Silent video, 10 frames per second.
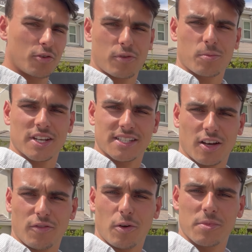for
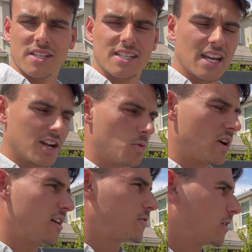myself, I'll be staying
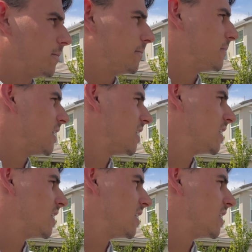away from,